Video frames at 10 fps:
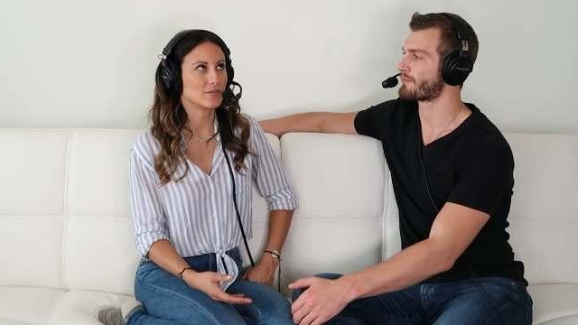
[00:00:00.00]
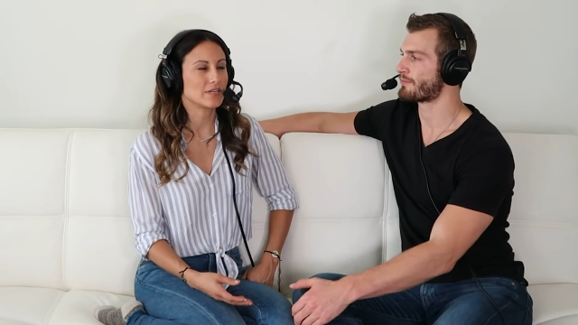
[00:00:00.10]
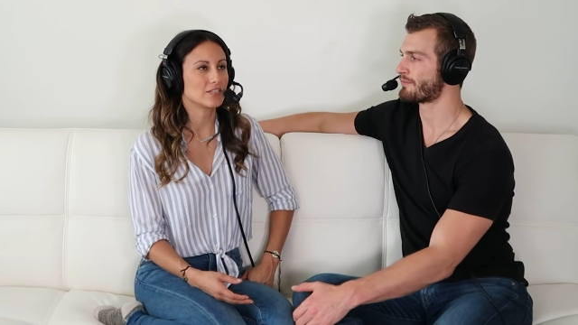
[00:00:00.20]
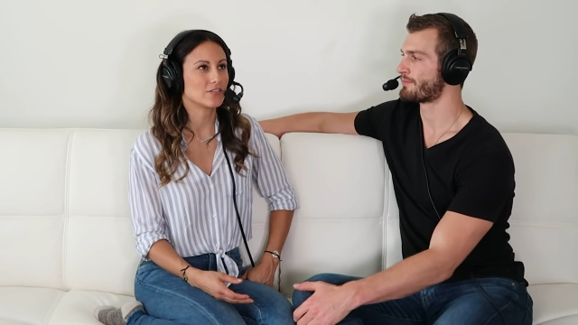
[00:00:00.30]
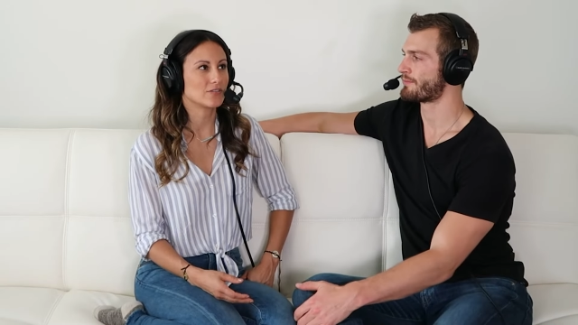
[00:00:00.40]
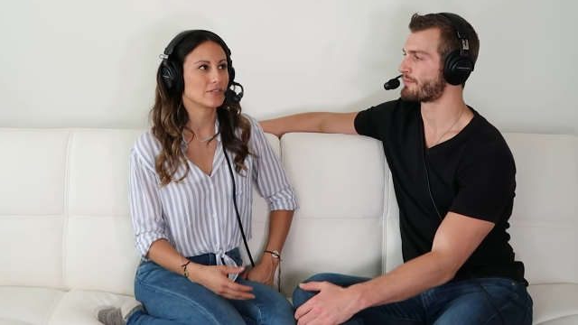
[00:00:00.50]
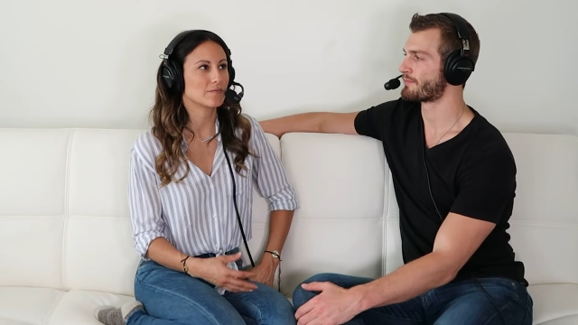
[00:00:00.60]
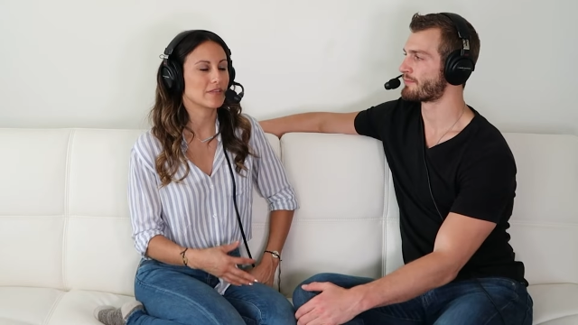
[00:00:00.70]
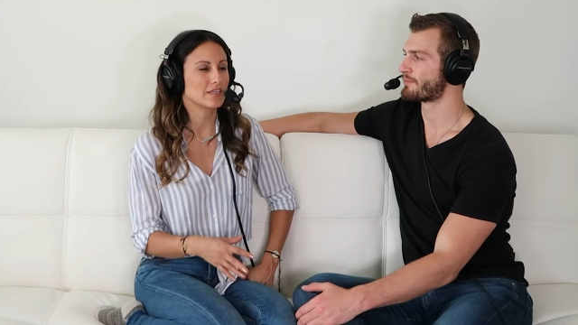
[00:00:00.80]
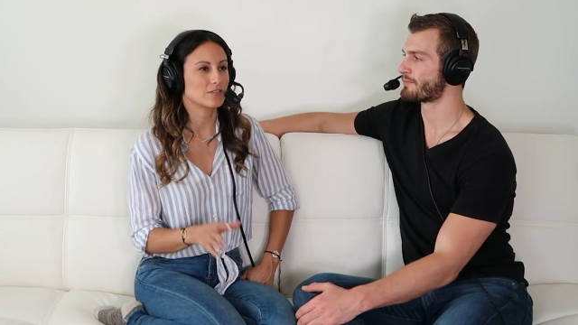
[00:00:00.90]
Speaker 1: you can do
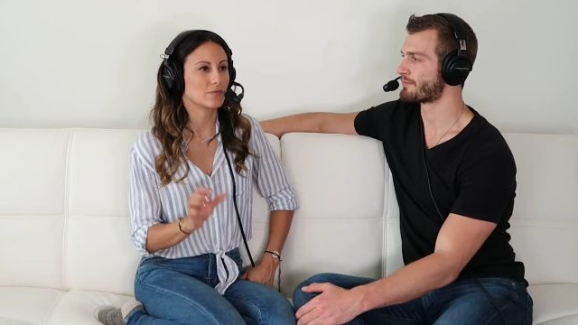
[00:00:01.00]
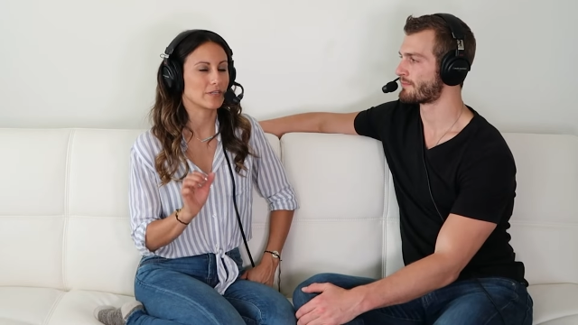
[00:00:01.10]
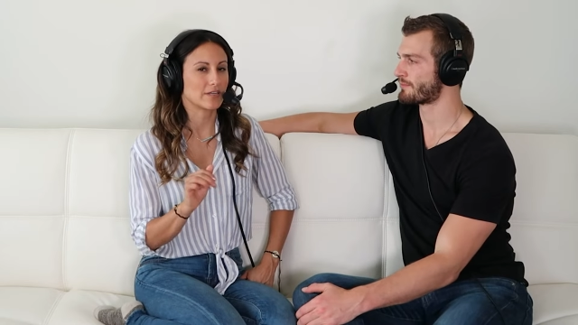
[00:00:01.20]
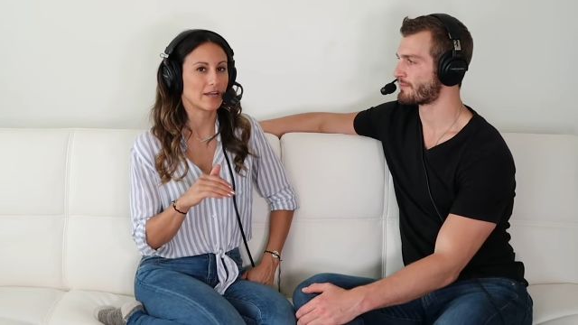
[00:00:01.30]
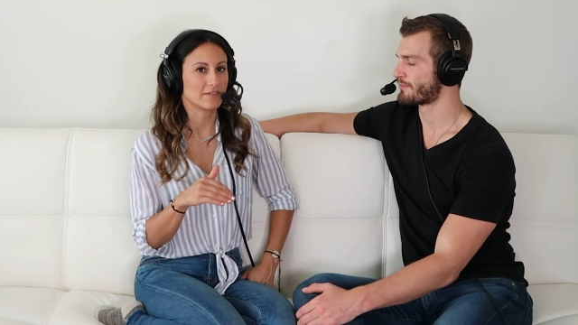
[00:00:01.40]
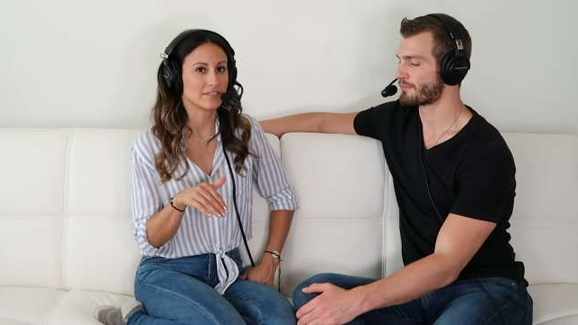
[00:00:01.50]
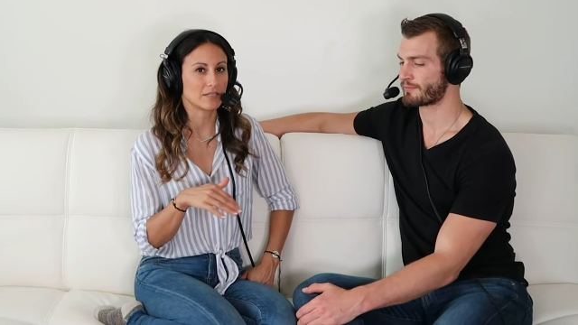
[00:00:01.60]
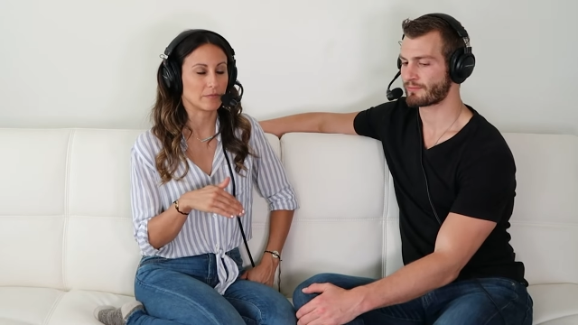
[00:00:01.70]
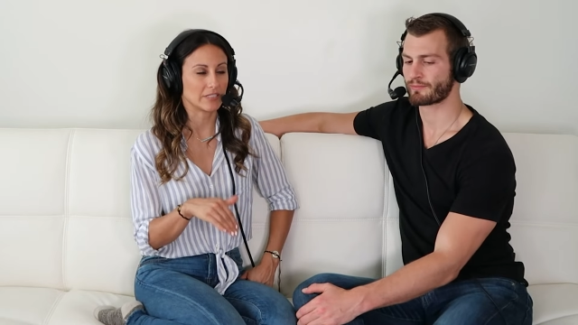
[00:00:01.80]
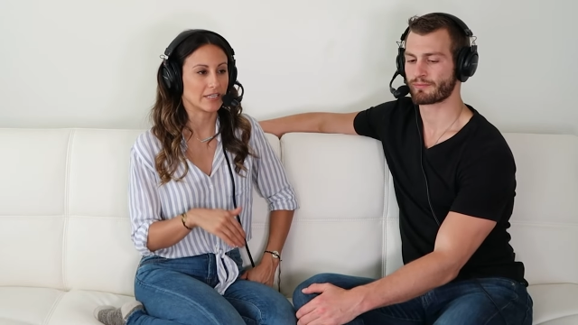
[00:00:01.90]
some things where you kind of
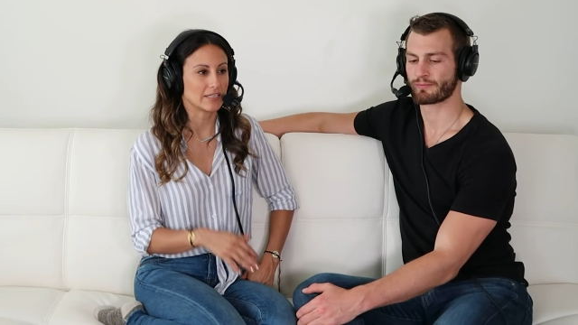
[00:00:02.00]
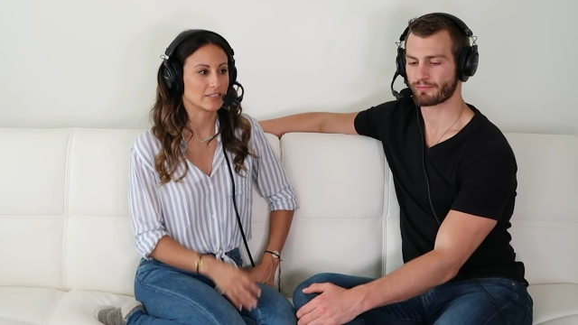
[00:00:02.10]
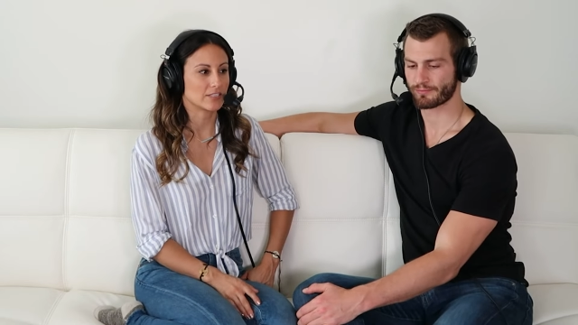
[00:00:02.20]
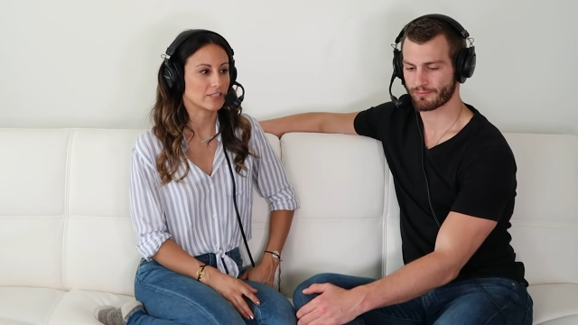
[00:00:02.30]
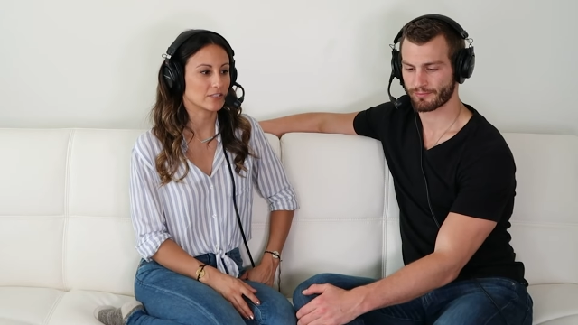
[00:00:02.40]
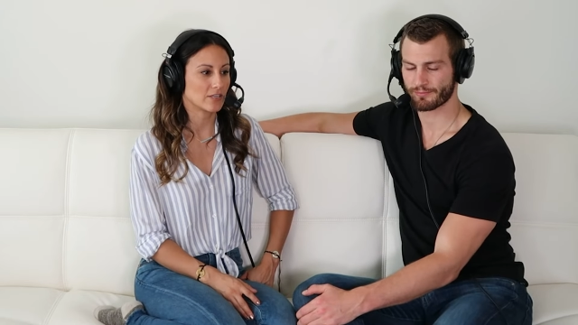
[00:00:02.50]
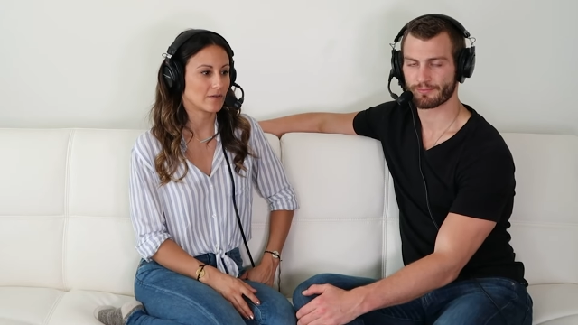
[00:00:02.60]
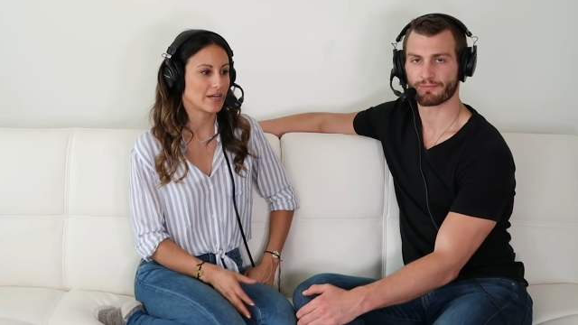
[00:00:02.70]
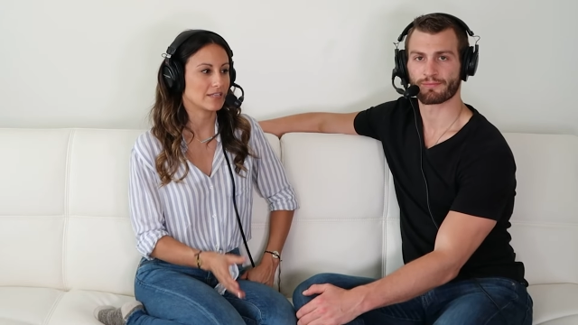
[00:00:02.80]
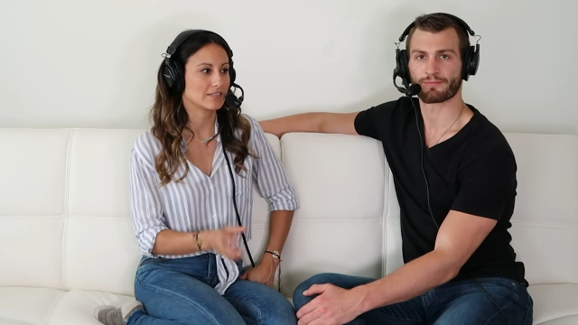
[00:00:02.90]
stimulate into the
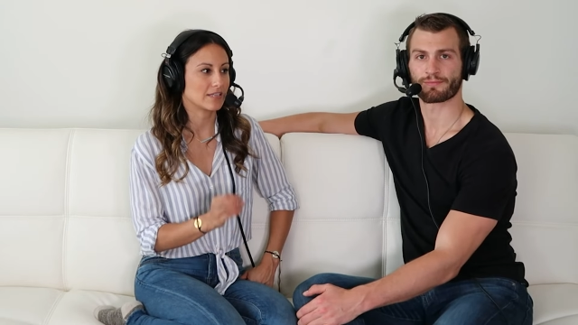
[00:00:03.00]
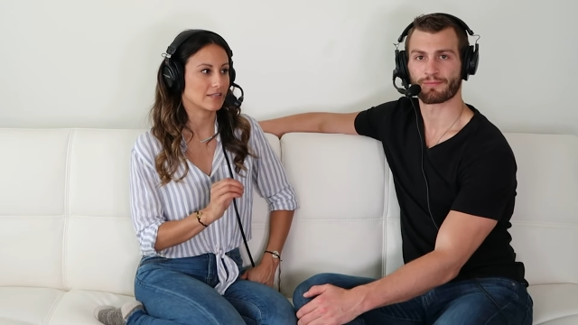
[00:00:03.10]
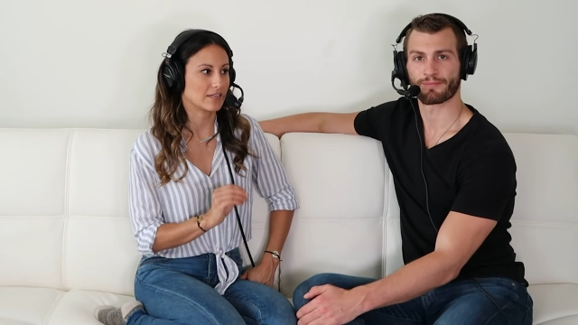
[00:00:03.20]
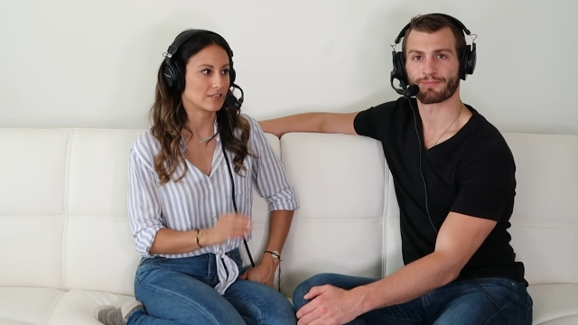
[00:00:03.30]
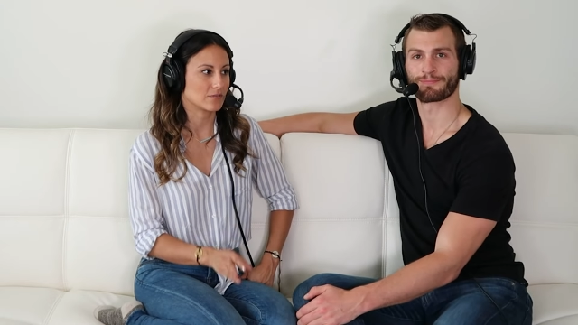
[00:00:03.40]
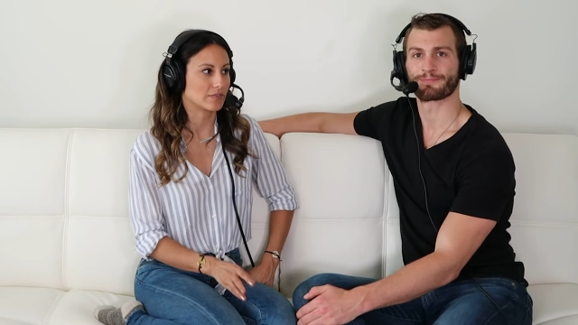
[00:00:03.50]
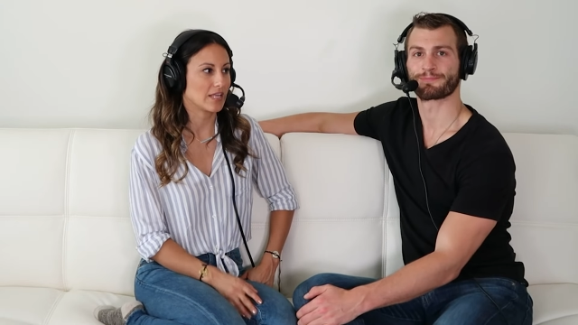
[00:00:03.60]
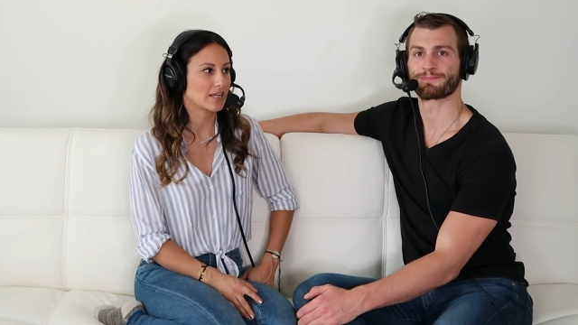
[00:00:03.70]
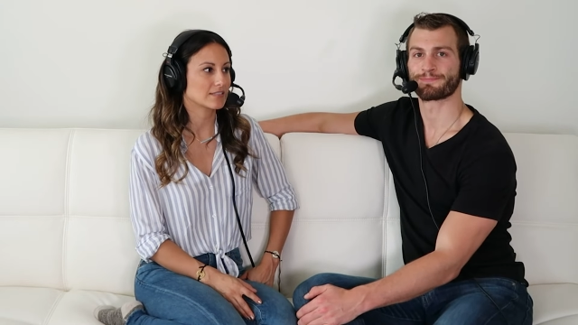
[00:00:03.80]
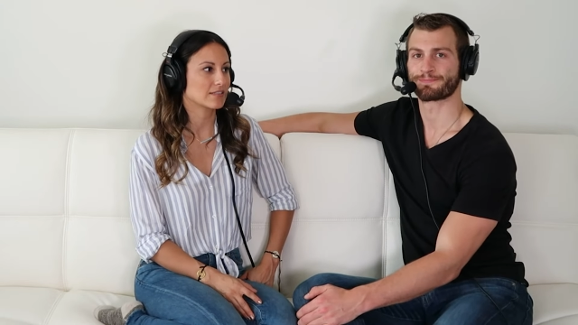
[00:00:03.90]
psoas, get that to
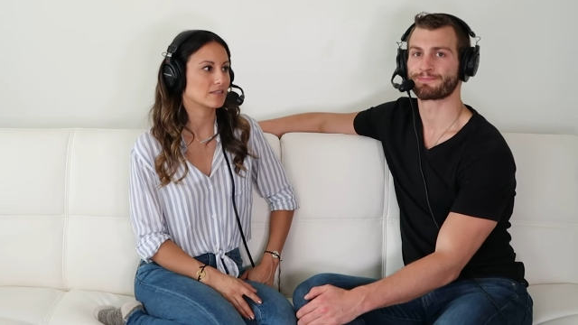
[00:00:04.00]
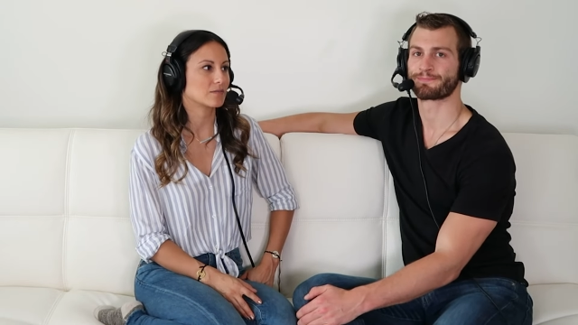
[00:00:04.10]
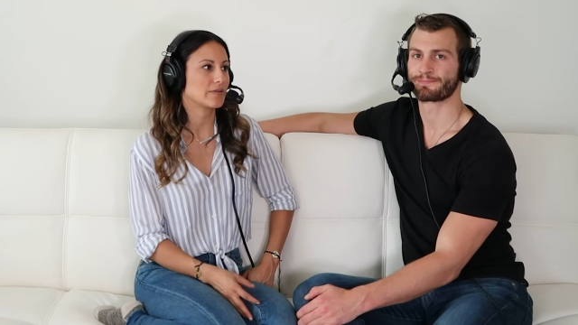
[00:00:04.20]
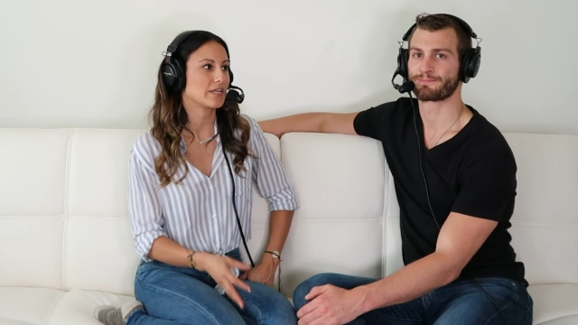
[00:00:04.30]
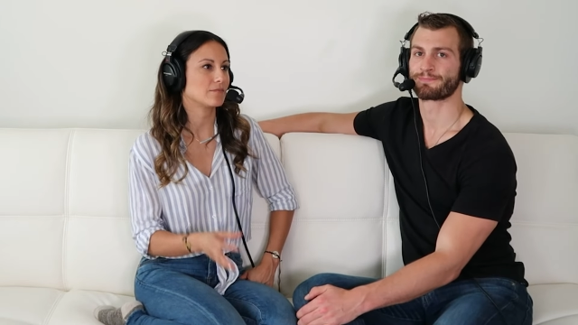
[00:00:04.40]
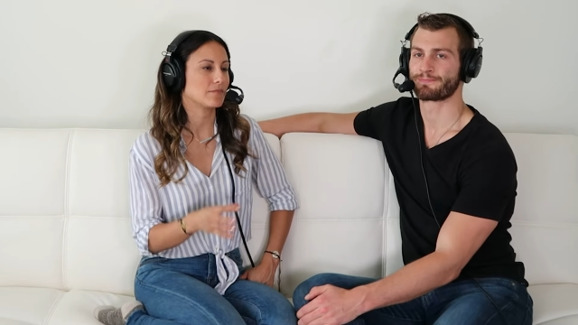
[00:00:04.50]
relax a little bit.